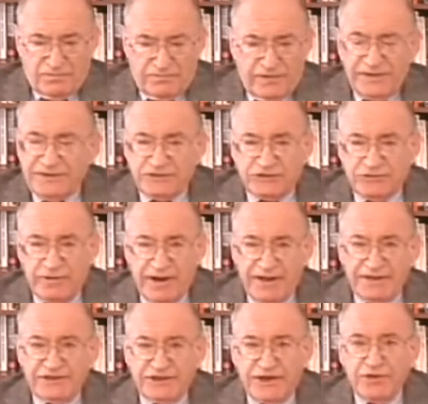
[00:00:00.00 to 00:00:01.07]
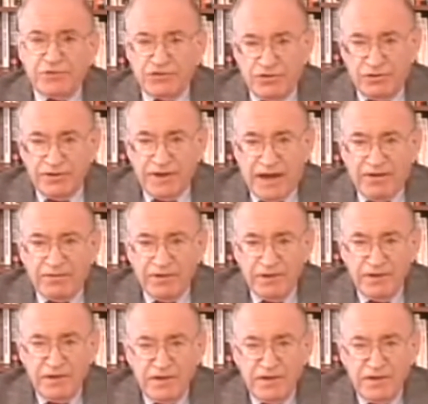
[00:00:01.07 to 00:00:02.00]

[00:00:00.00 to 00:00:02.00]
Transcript: very strange, and it turned out